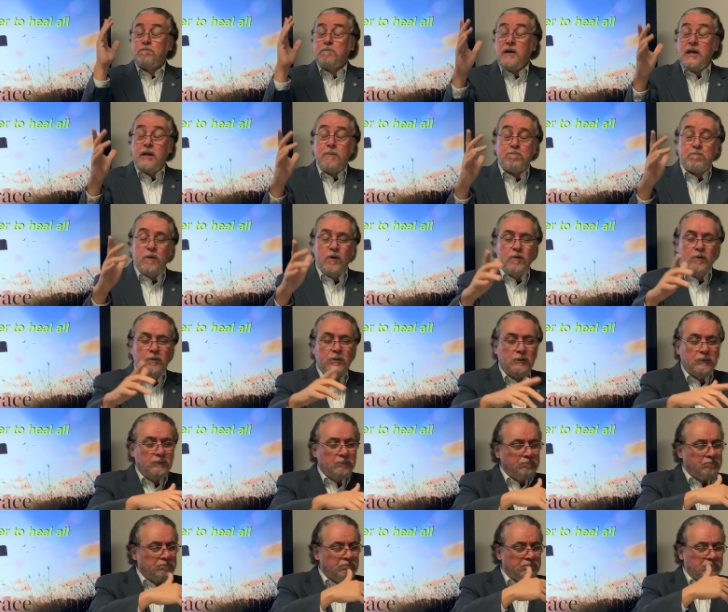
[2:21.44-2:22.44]

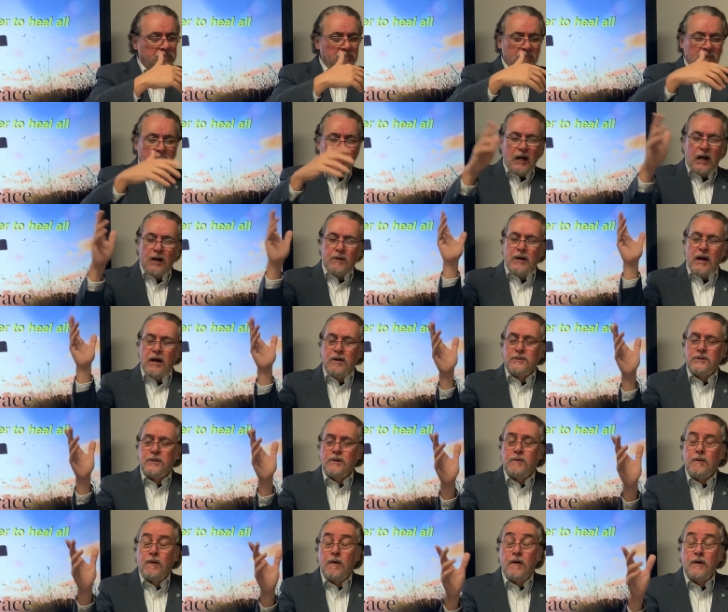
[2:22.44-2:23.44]
people around
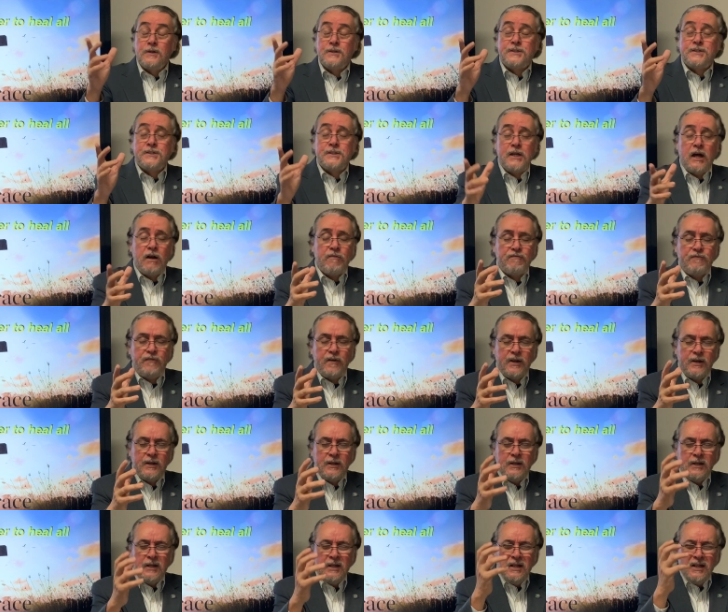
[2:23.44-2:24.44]
the world
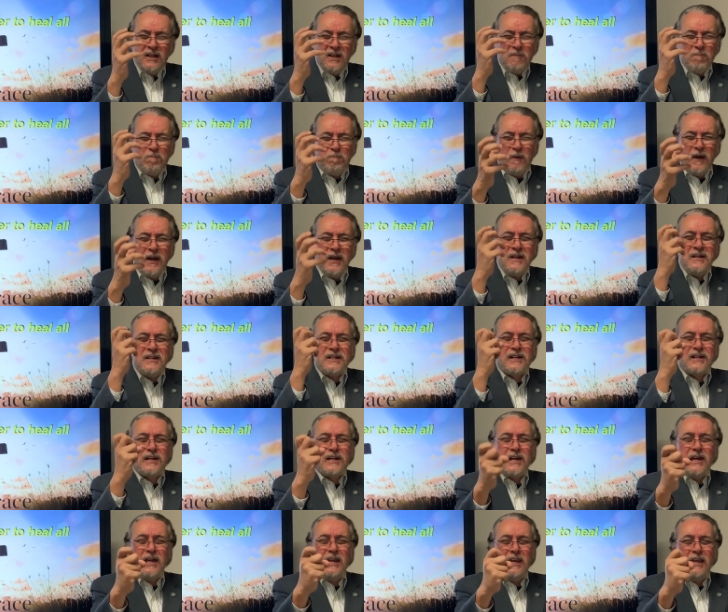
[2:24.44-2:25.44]
suffering. Bring
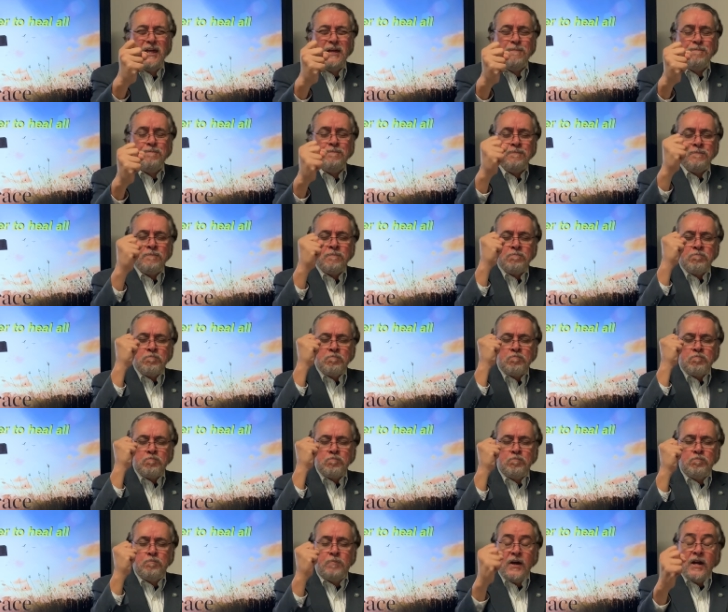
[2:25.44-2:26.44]

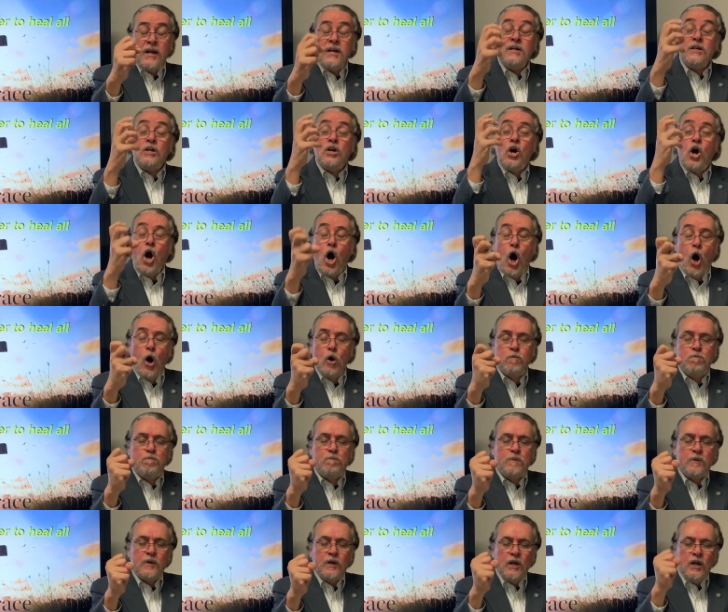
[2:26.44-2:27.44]
healing, bring
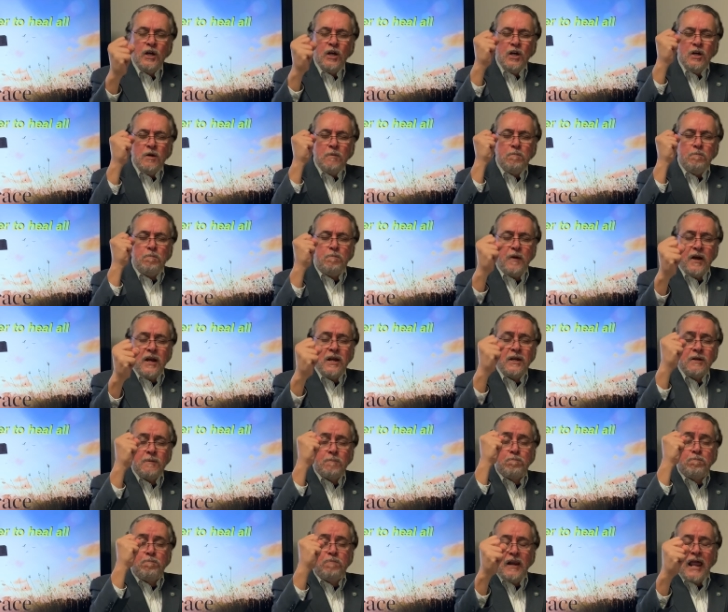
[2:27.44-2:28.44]
hope,
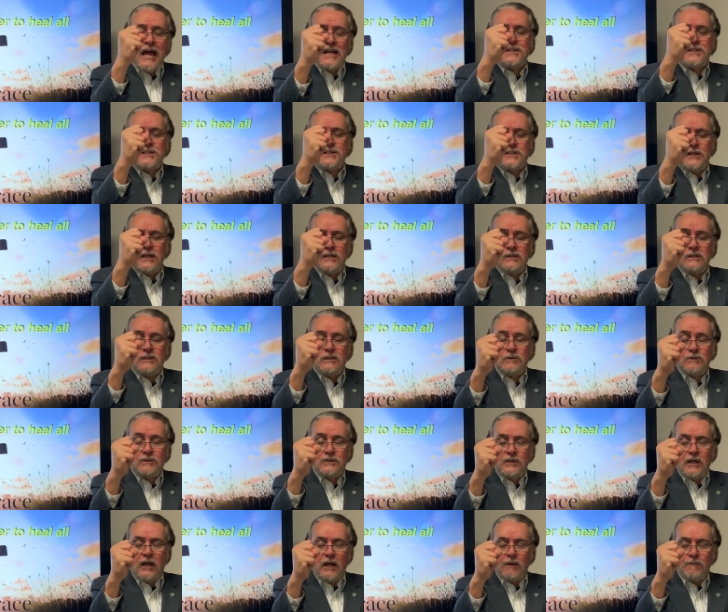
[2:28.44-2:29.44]
bring blessing to
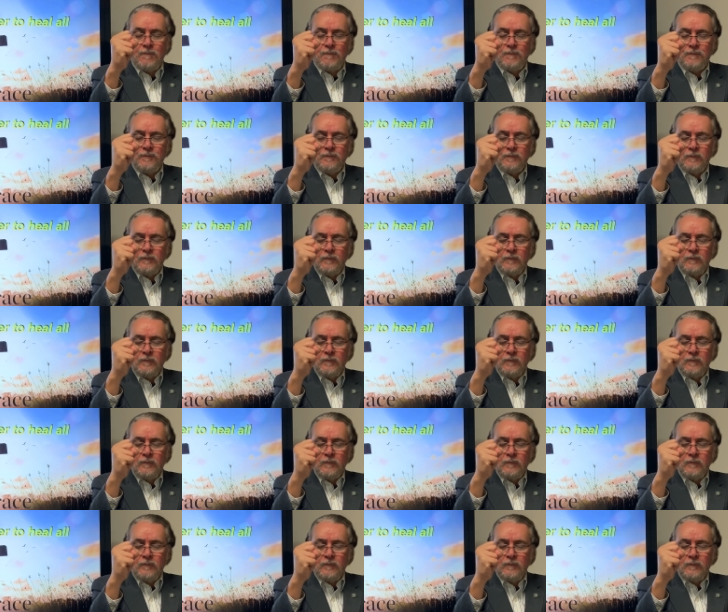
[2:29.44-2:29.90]
them.